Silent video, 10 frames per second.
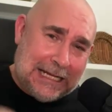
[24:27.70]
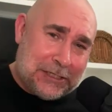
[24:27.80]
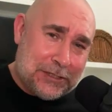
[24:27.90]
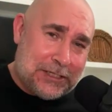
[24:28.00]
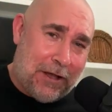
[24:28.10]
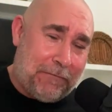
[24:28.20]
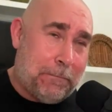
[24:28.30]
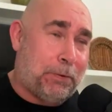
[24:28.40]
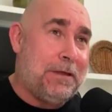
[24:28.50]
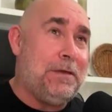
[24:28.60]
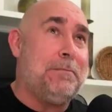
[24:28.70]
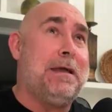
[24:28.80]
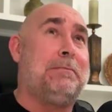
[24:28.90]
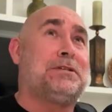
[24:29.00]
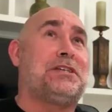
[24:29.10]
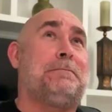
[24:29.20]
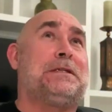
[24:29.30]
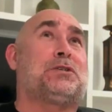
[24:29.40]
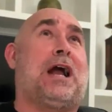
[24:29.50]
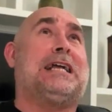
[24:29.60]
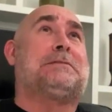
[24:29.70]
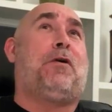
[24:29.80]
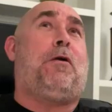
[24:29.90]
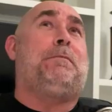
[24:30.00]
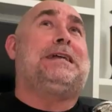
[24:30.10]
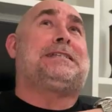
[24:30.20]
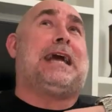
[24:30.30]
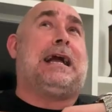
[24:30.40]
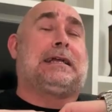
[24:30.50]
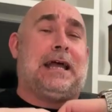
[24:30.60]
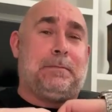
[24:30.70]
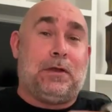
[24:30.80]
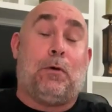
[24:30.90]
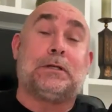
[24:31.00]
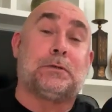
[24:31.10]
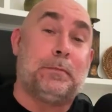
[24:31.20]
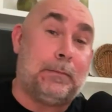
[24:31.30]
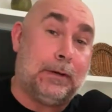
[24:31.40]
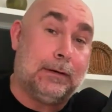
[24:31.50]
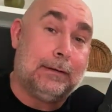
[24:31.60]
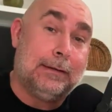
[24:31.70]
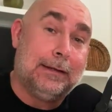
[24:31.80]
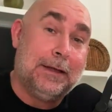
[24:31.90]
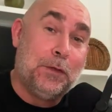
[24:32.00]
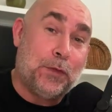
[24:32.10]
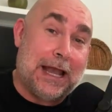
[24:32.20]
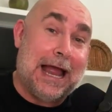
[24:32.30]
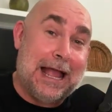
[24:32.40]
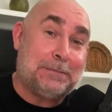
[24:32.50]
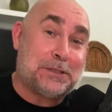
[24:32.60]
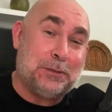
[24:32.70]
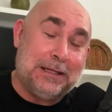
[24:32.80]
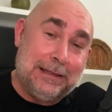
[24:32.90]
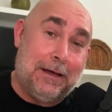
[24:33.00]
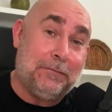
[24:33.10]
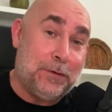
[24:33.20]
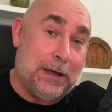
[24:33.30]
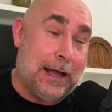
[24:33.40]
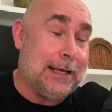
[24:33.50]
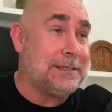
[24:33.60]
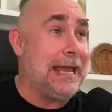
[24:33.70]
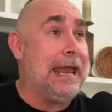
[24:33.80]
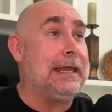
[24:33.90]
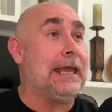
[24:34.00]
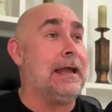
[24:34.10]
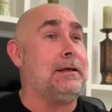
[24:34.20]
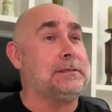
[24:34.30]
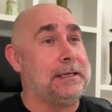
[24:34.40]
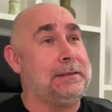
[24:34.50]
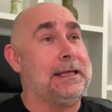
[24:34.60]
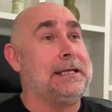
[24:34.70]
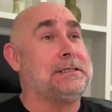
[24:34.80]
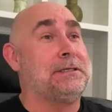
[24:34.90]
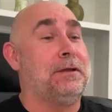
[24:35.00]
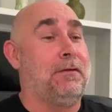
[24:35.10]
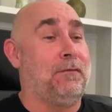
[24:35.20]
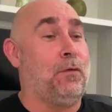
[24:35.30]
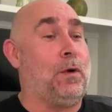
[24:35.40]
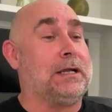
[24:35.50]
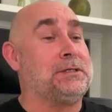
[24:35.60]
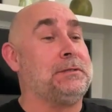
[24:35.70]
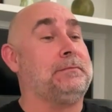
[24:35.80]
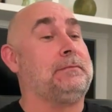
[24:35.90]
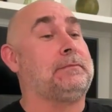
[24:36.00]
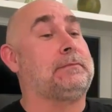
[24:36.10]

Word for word: Get yourself a premium membership at trysmallbiz.com. And always remember that I absolutely love you guys and gals. And thanks for watching.